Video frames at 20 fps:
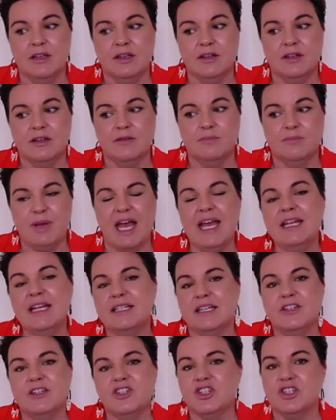Pay
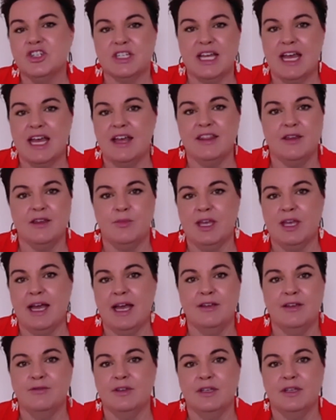attention to how they're
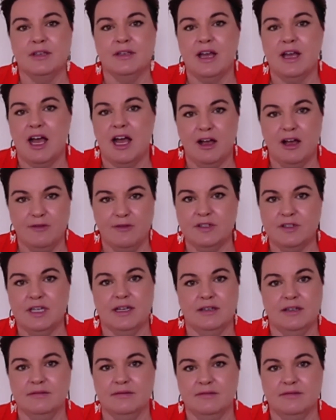behaving
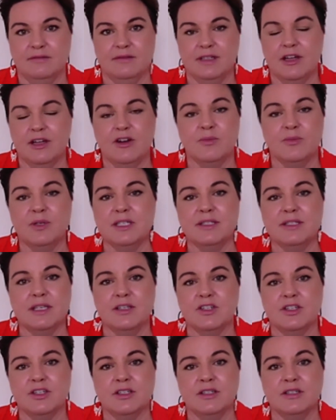after therapy
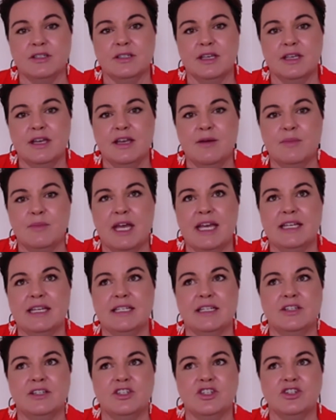sessions. Pay
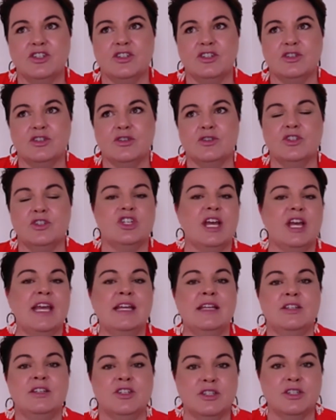attention to
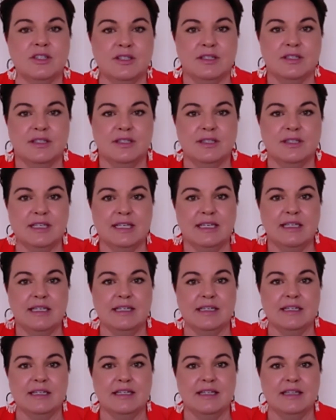changes
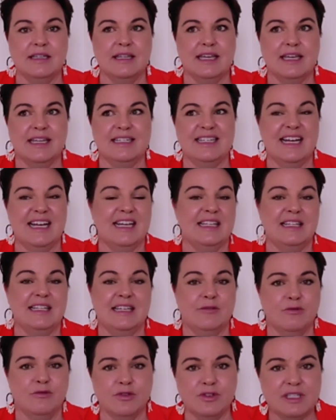in their daily
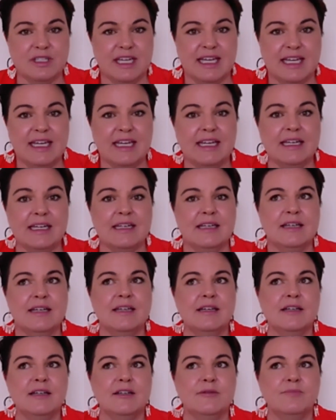routine
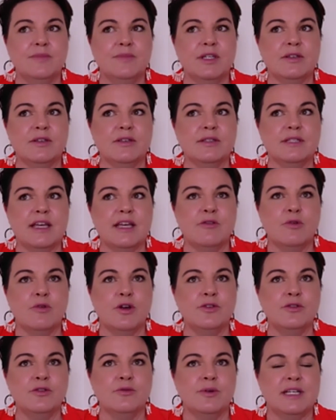because they won't
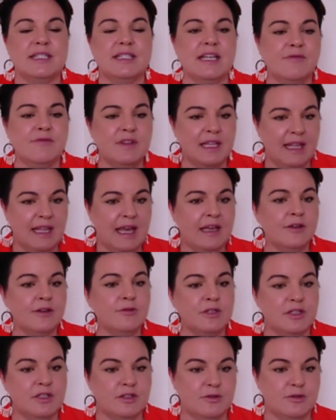always have the
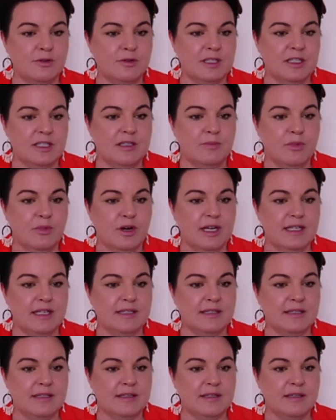language to
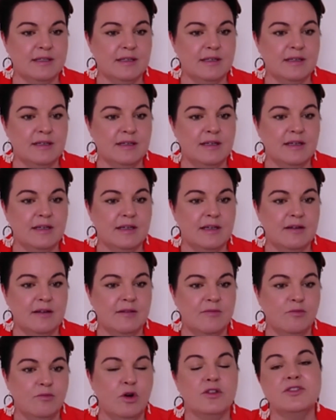express
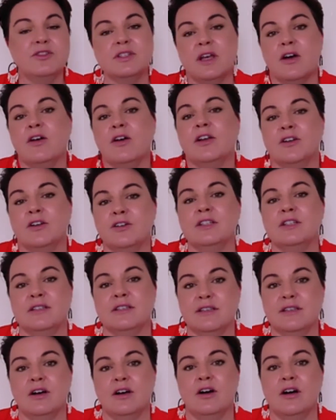what's going on
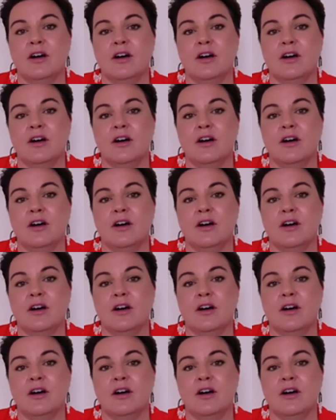inside.